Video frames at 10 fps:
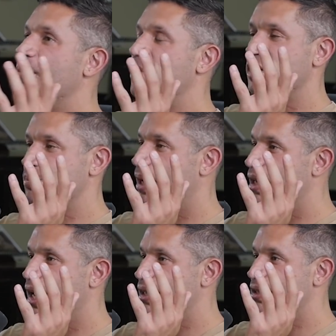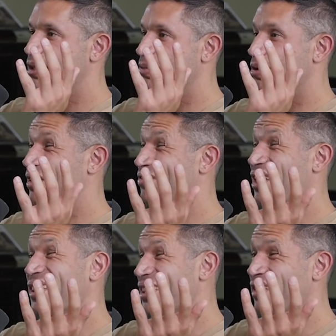biggest podcasts in the world, if
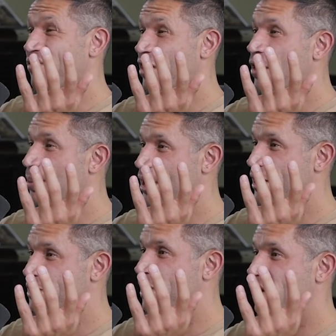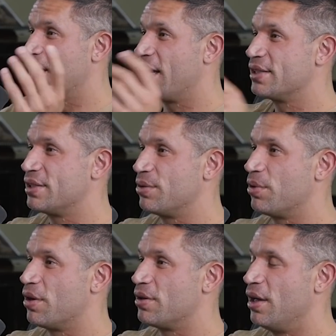not the very biggest podcast in the
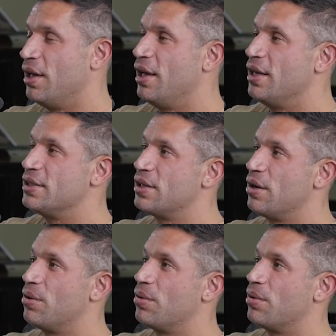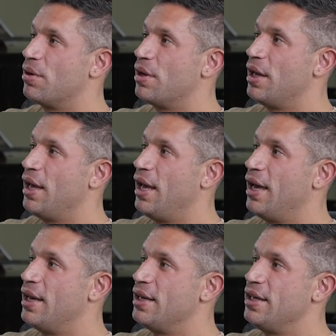world. So,
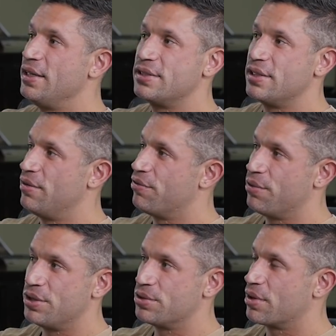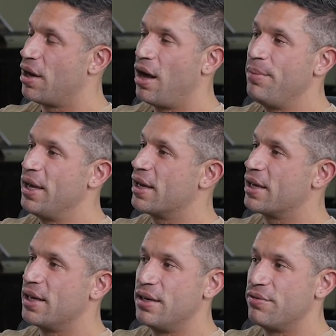and he's influential comic
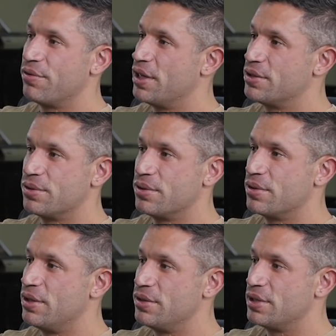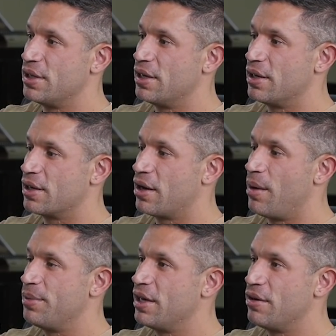and influential, you know, he's a
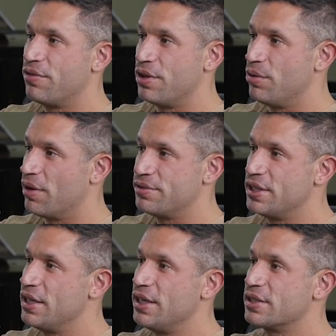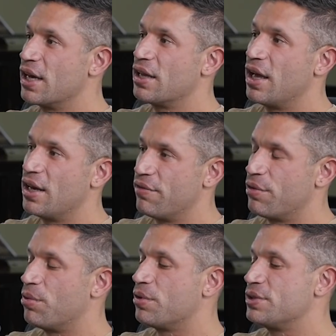commentator for the UFC. He's got a lot of
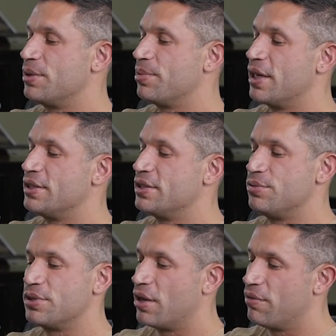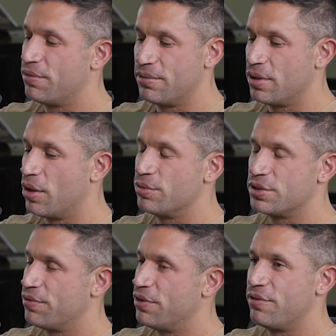different roles that he plays. He was on the host
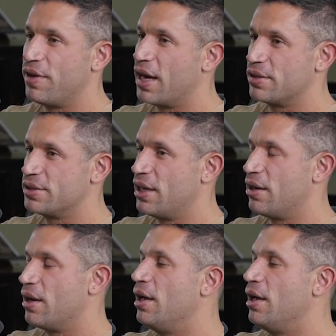of Fear Factor, et cetera.